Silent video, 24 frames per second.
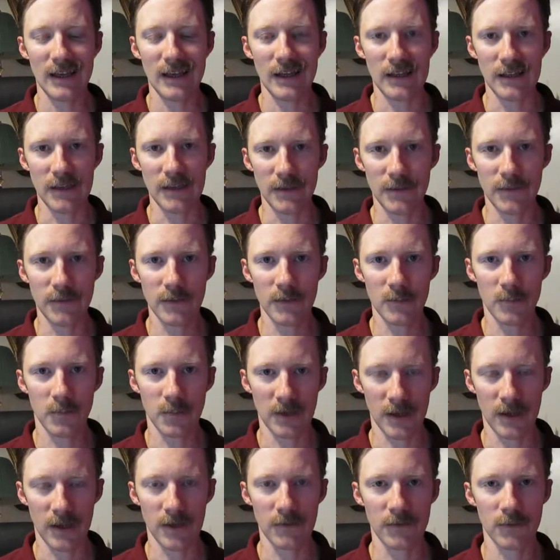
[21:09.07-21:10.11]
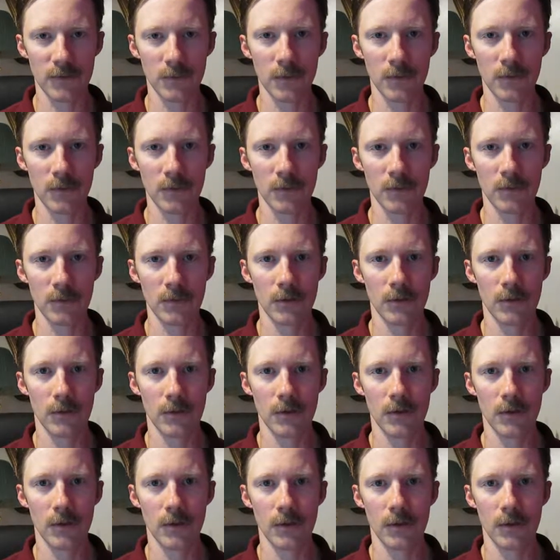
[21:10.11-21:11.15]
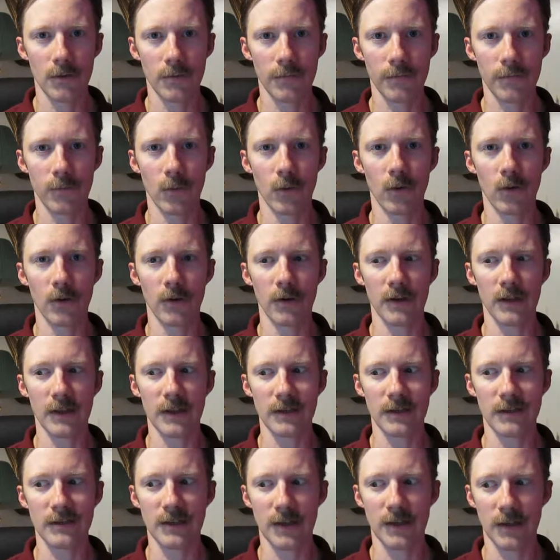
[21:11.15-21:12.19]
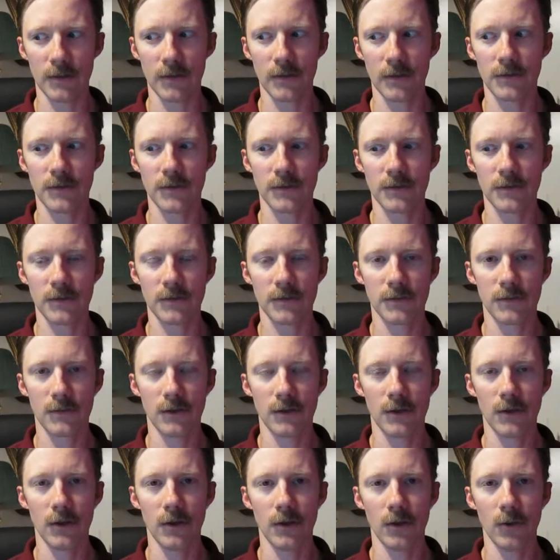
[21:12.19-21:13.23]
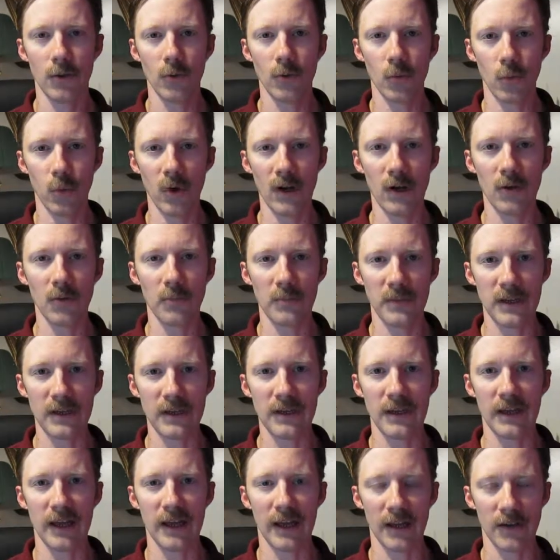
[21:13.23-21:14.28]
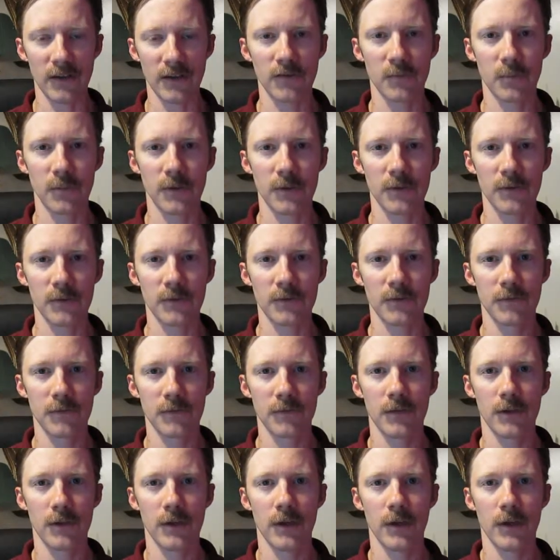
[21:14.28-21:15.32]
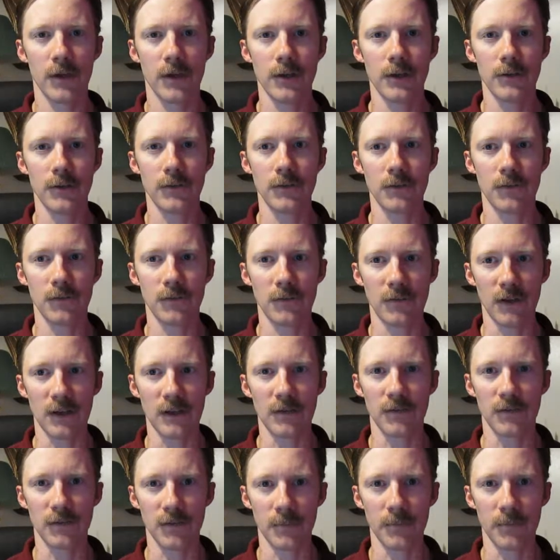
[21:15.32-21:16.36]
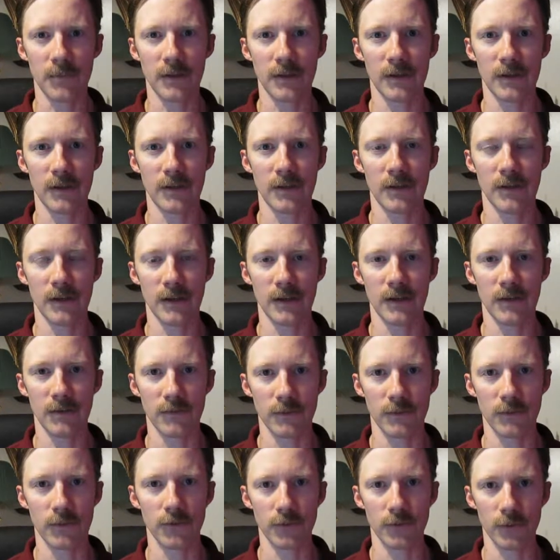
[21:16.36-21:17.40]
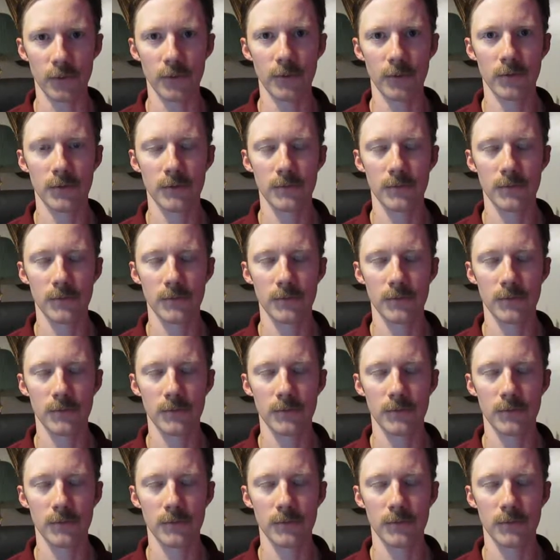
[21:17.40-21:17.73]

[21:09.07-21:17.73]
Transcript: Is it possible for intelligent, well-meaning experts to say something that isn't true?